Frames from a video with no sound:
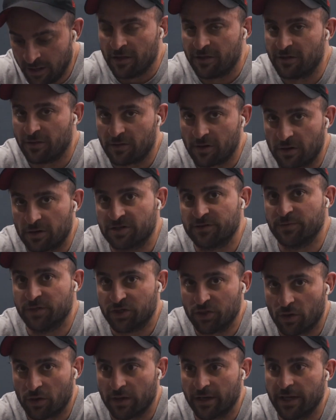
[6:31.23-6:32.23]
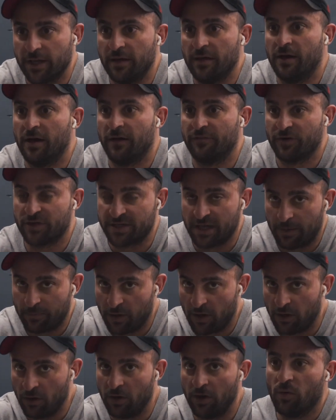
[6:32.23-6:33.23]
the large majority of your
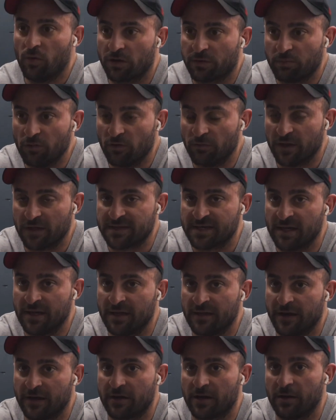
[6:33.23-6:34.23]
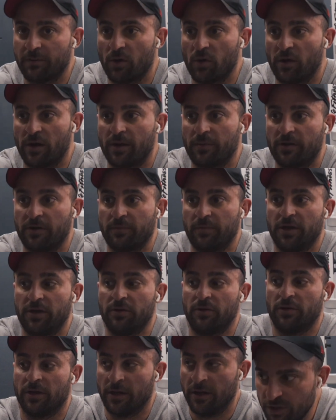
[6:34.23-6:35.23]
tempo with movements that you're going to be wanting to be
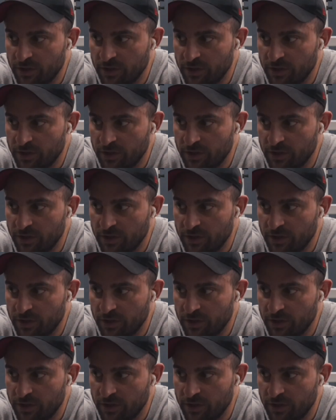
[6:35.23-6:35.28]
doing.